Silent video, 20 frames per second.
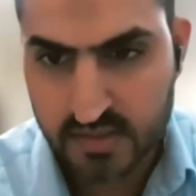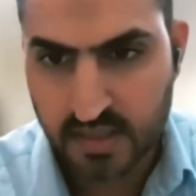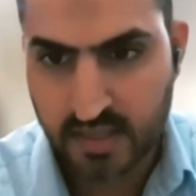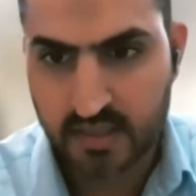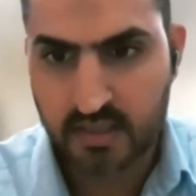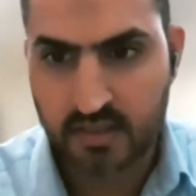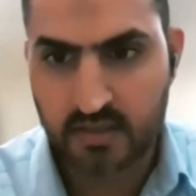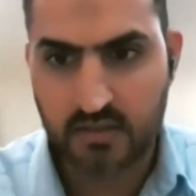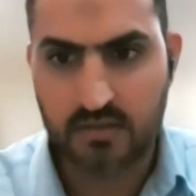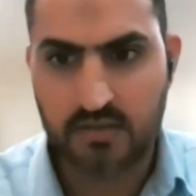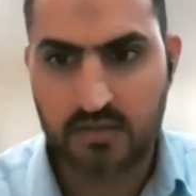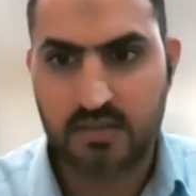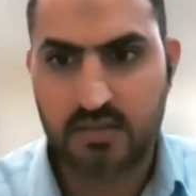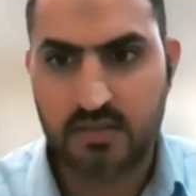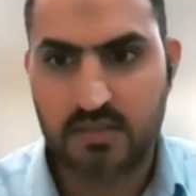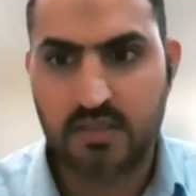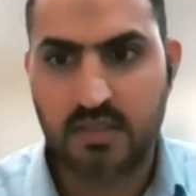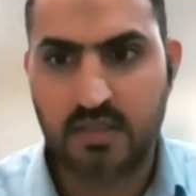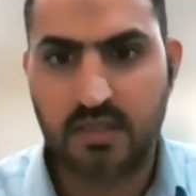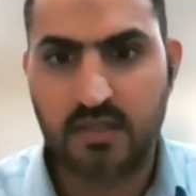
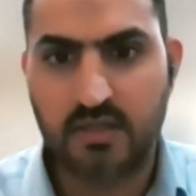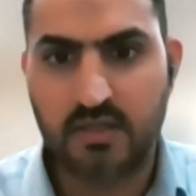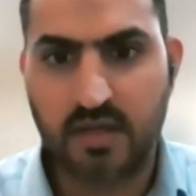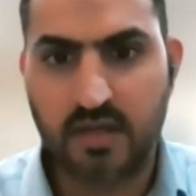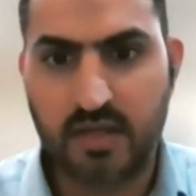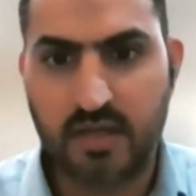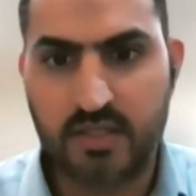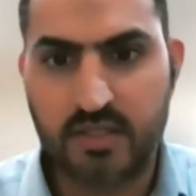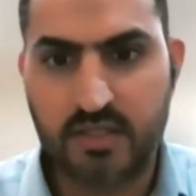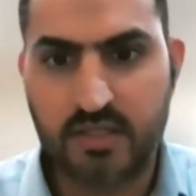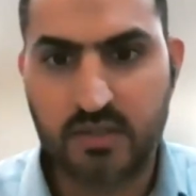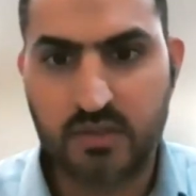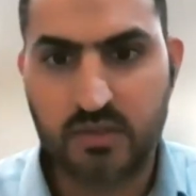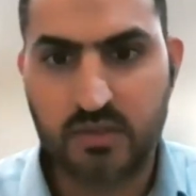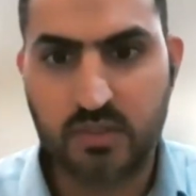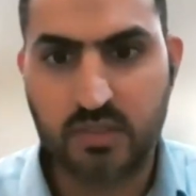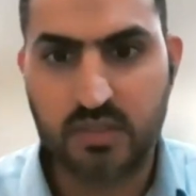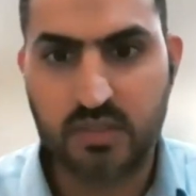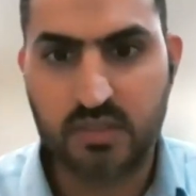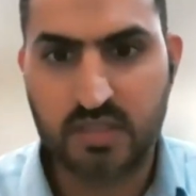cycles in relation
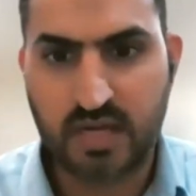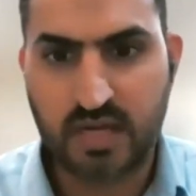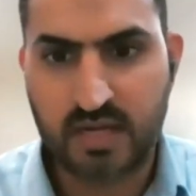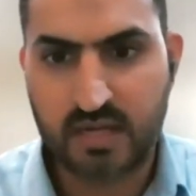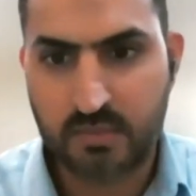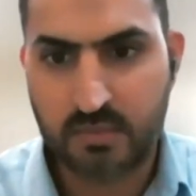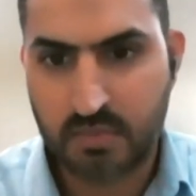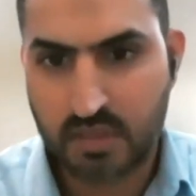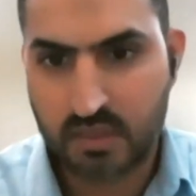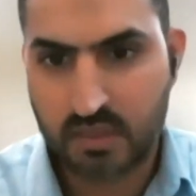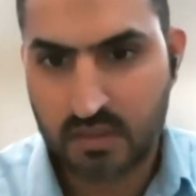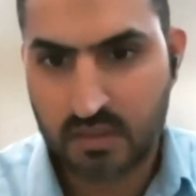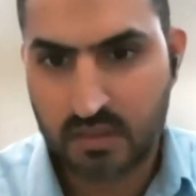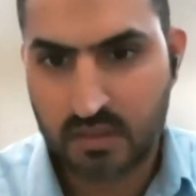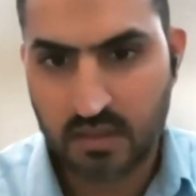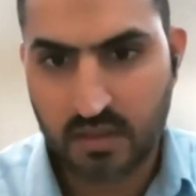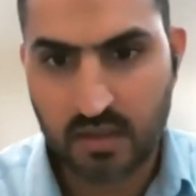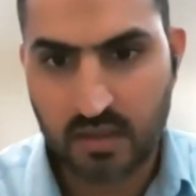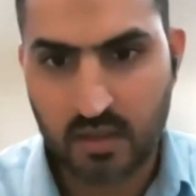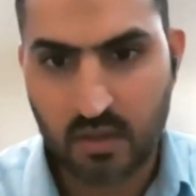to the
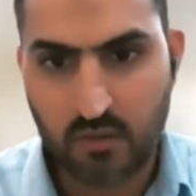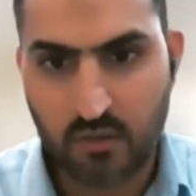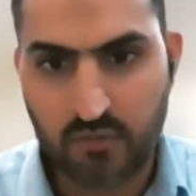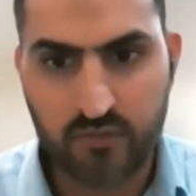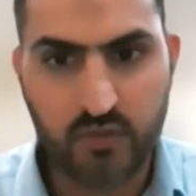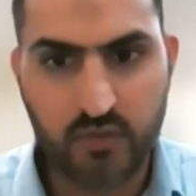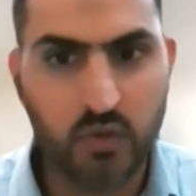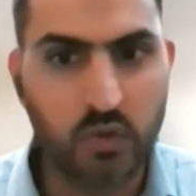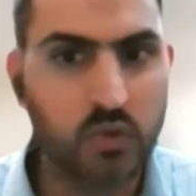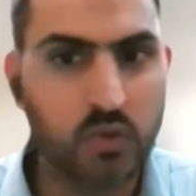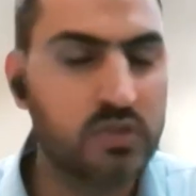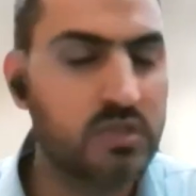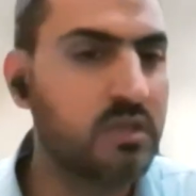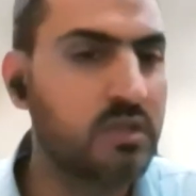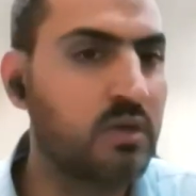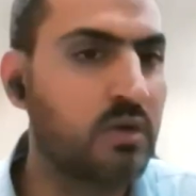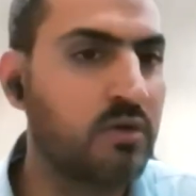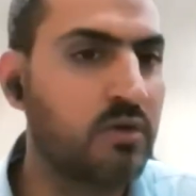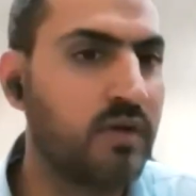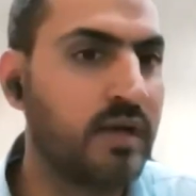timing of
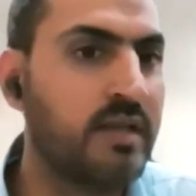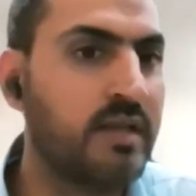dosing of